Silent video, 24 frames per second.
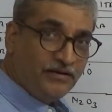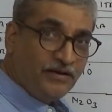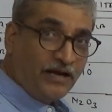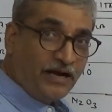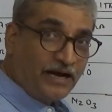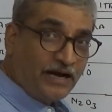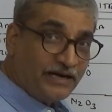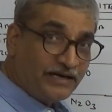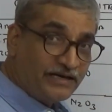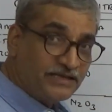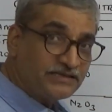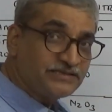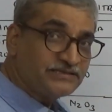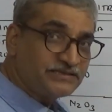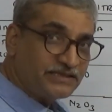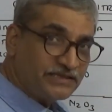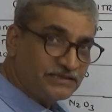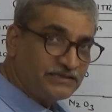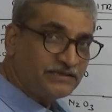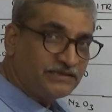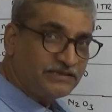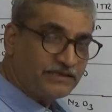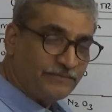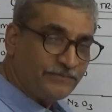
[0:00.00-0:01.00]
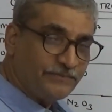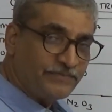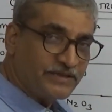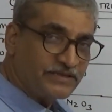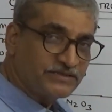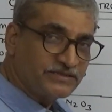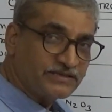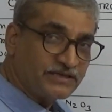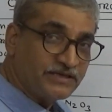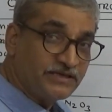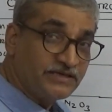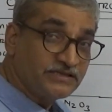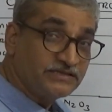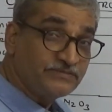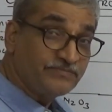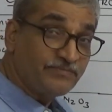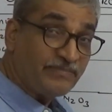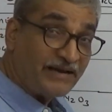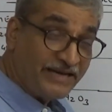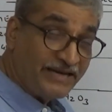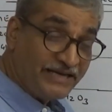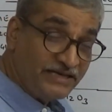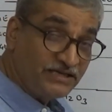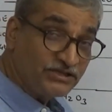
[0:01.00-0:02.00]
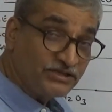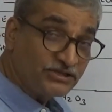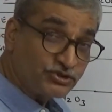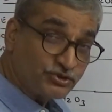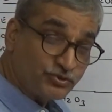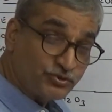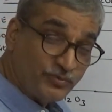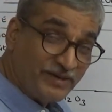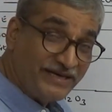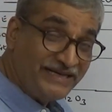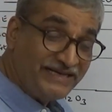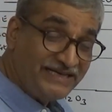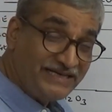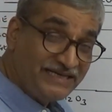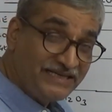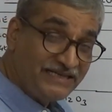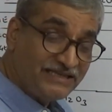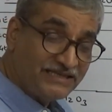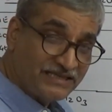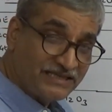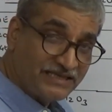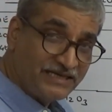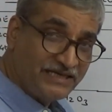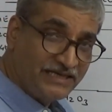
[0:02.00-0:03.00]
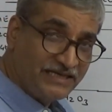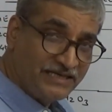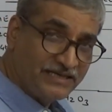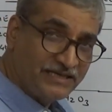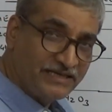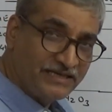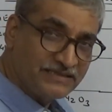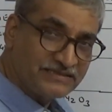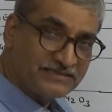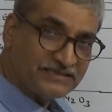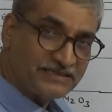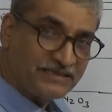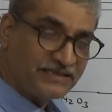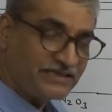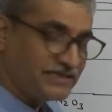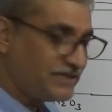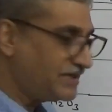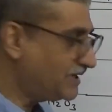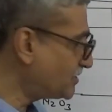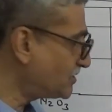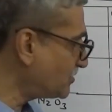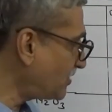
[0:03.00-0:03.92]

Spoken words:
Understand the temperature, it is minus 23 degrees centigrade.